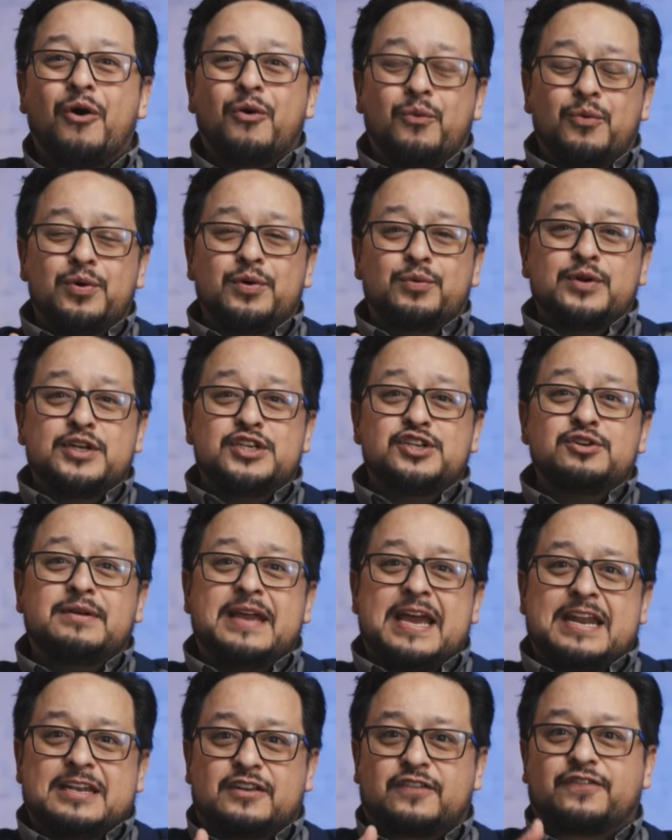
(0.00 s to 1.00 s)
or would you
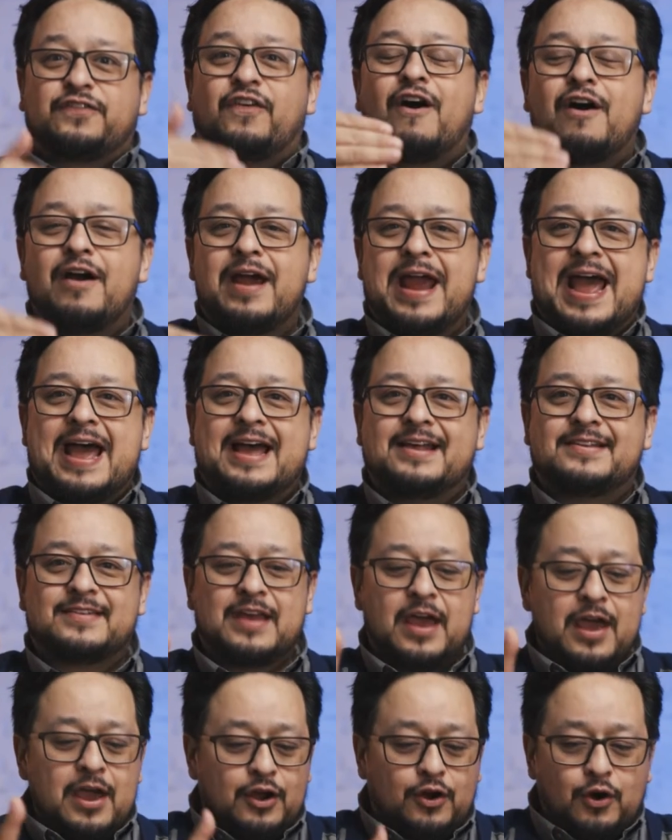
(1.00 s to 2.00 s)
get as far as
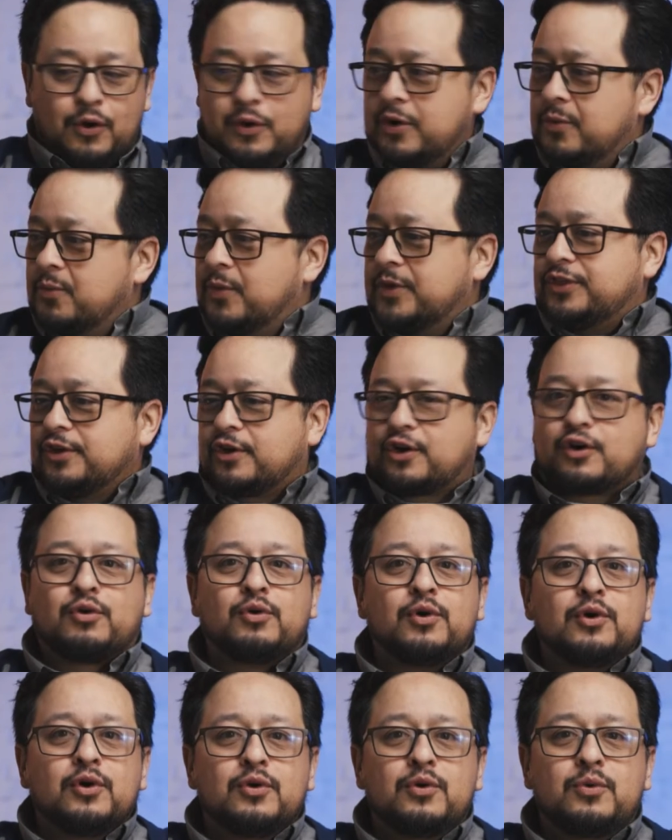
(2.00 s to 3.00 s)
going with the
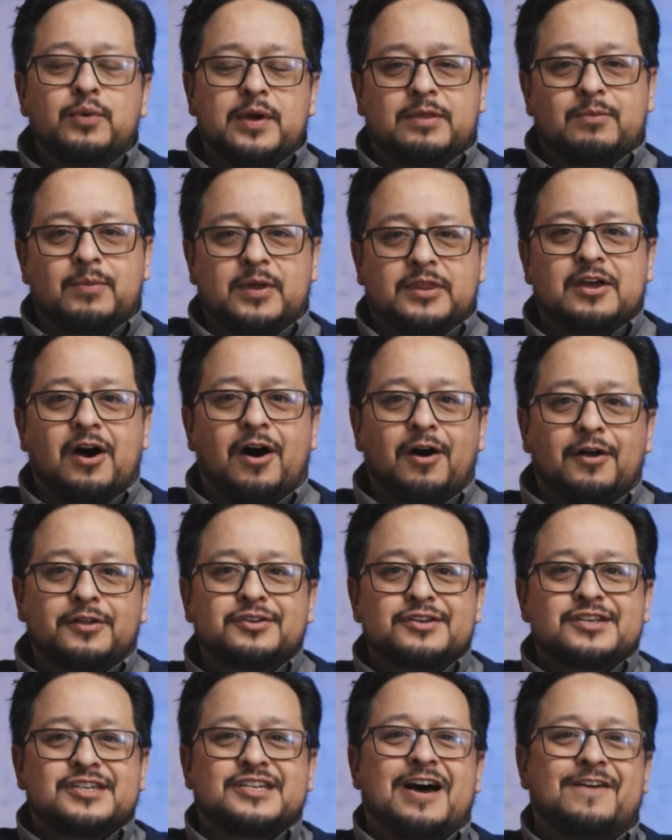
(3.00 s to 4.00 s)
crew with, with the
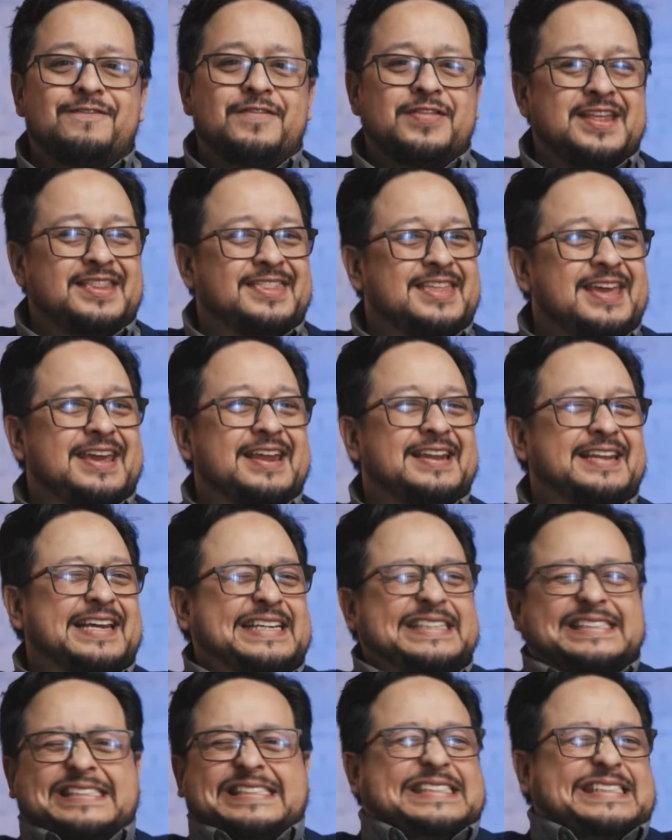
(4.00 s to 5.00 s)
altar stuff and then thinking like
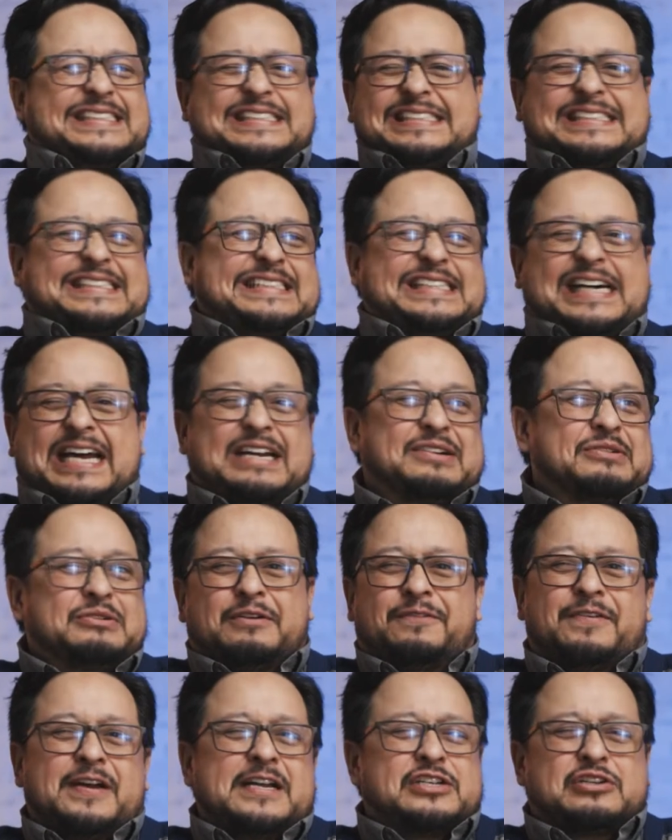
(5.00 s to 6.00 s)
oh, i don't know
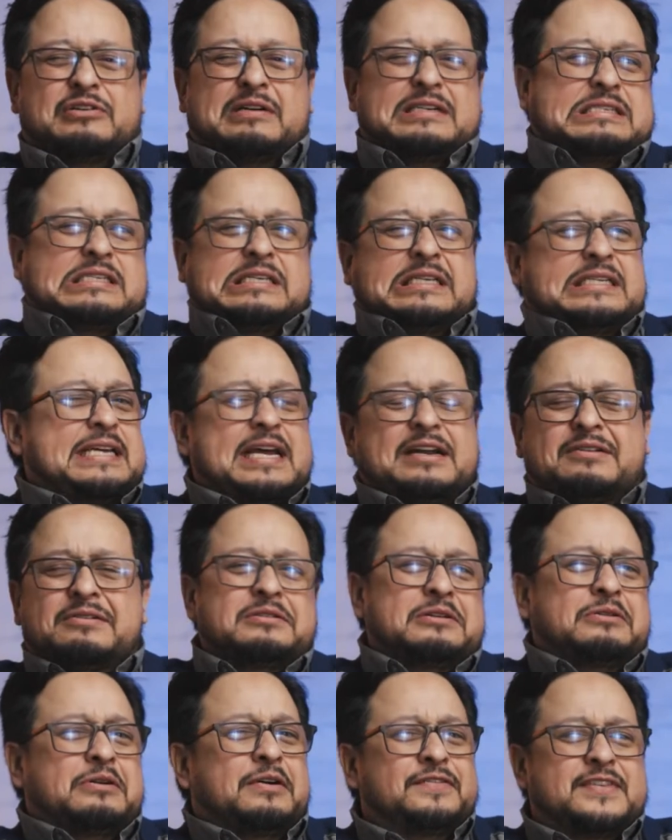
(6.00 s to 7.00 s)
if i trust this i don't
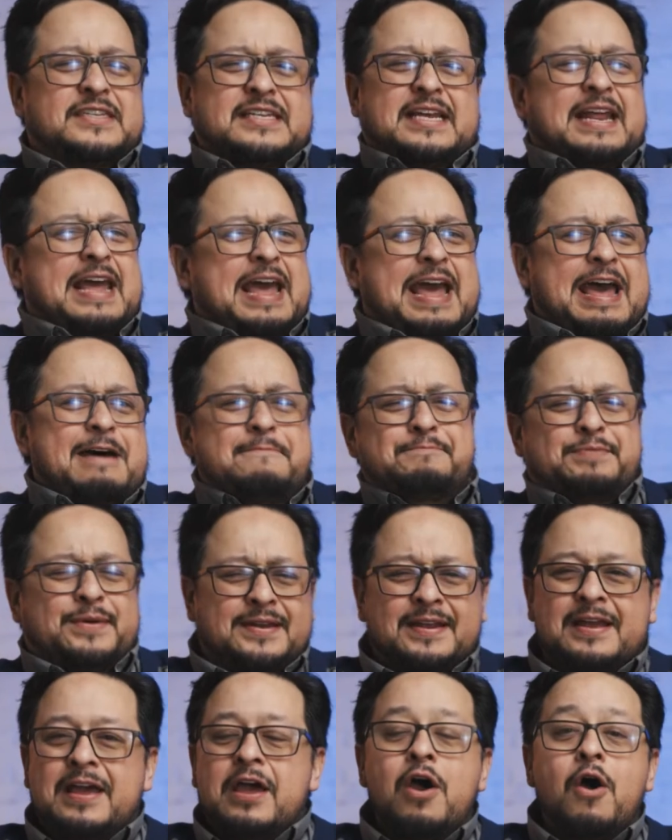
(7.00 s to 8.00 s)
know if it's going to
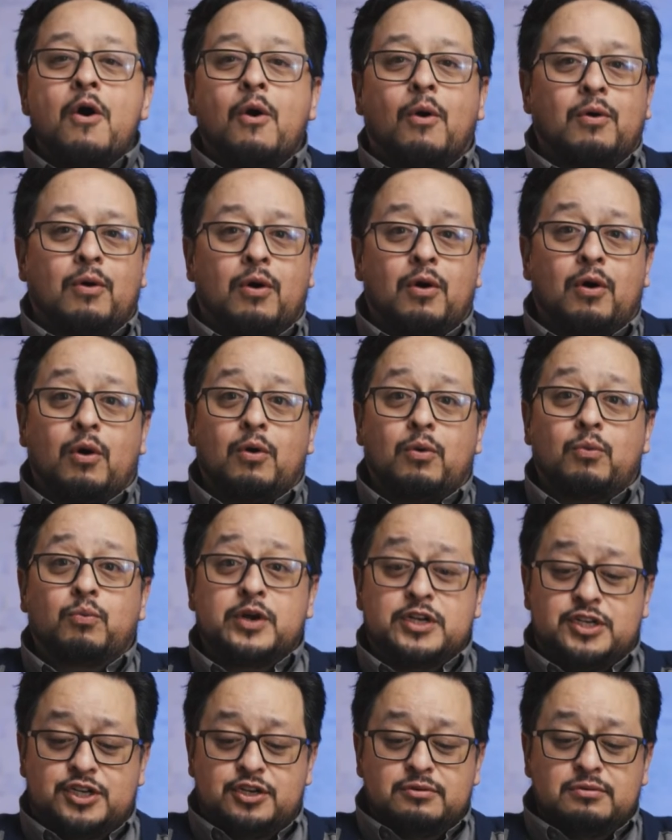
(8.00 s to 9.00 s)
happen or, or, or
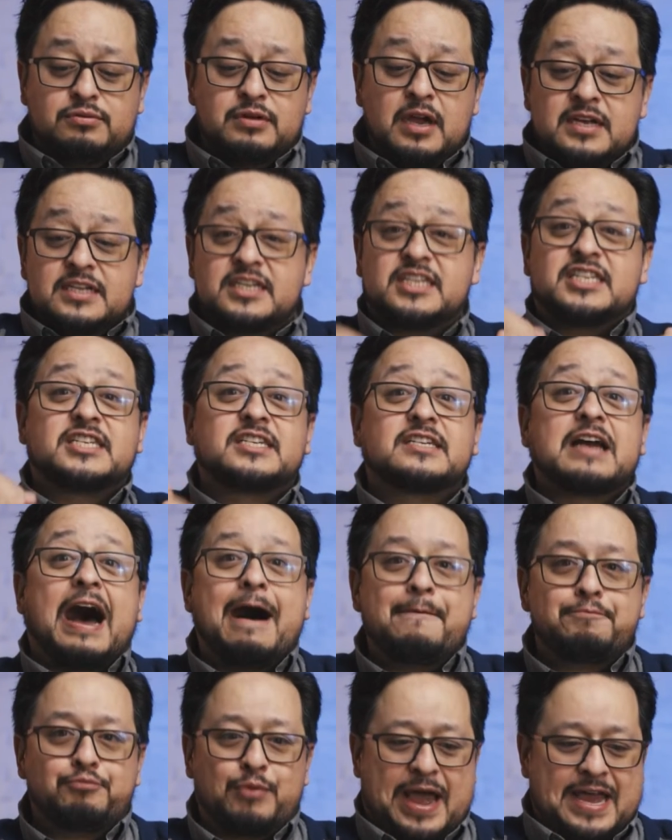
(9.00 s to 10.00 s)
would you
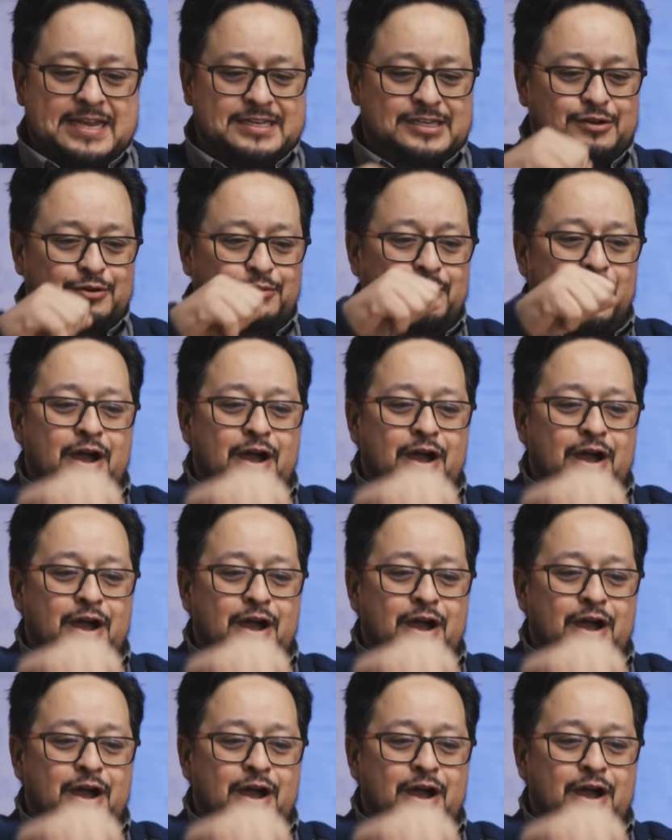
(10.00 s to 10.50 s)
stop as you